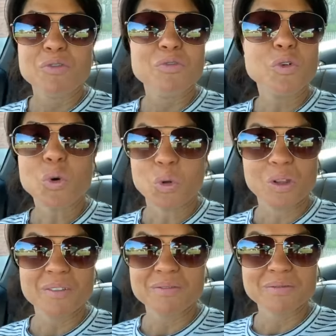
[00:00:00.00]

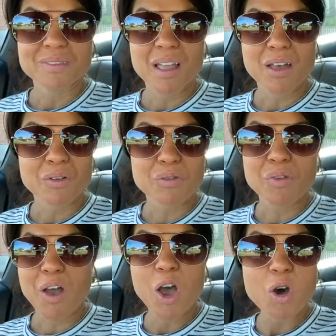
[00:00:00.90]
full of
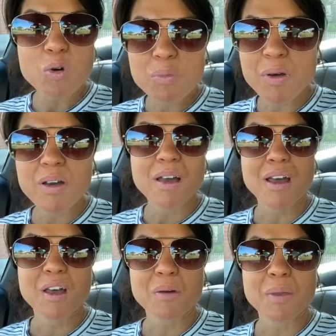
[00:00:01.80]
hope,
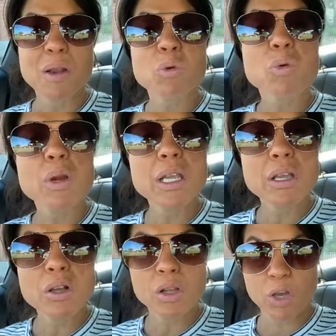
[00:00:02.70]

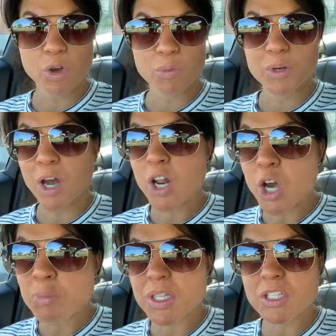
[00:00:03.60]
real hope, not
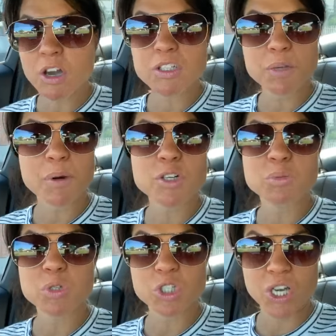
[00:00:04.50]
hope that the toxic
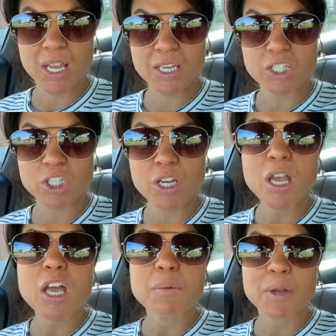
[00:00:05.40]
person will change,
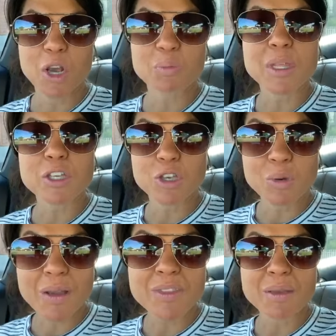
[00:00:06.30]
but hope that you
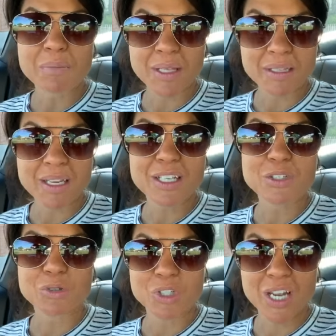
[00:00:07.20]
have the ability
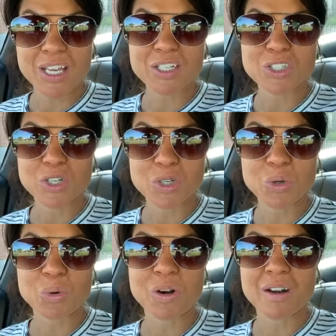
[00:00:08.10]
to change
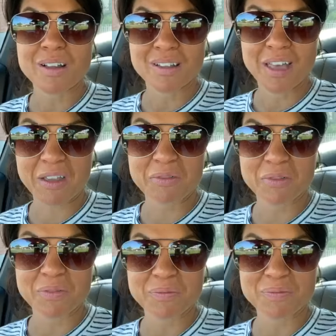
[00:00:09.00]
your
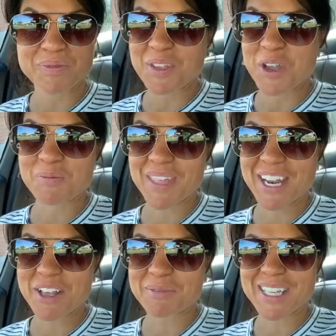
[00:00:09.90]
life. Hope that
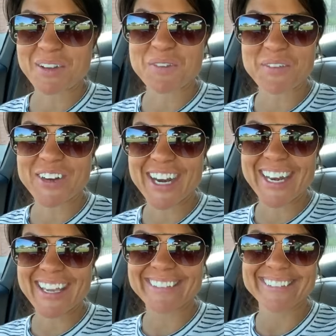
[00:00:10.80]
helps. Hope you have a great
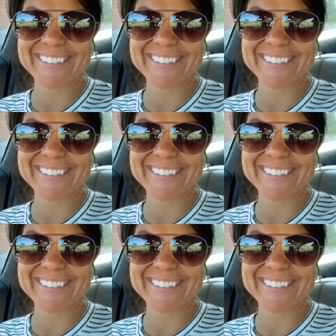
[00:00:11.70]
day.